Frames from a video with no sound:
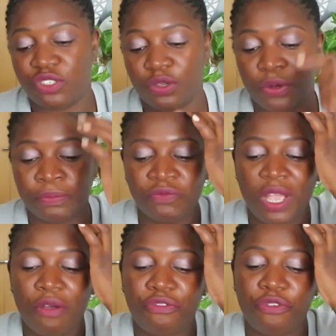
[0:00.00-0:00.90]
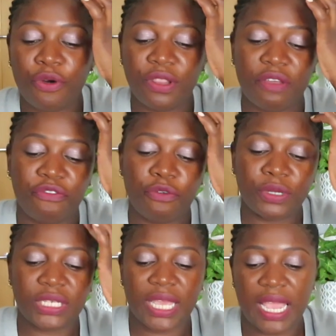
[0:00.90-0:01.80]
So for the
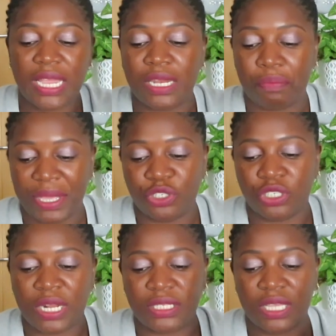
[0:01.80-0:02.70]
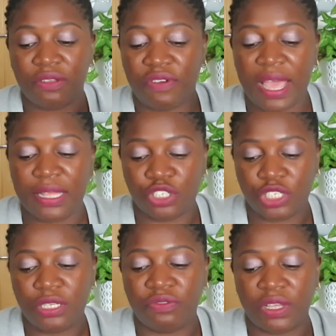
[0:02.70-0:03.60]
40K in pension, I said, if I
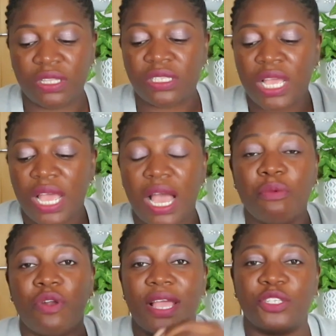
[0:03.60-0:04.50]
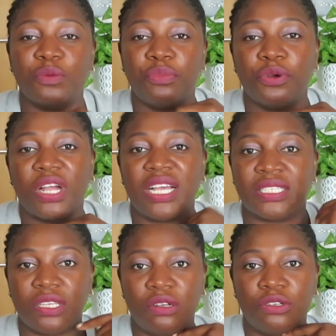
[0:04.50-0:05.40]
achieve it, I would like to book a
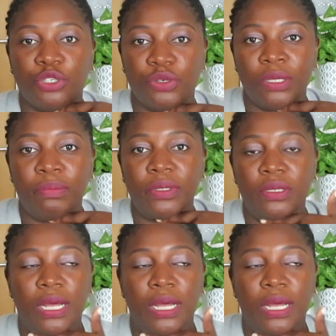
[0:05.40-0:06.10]
solo trip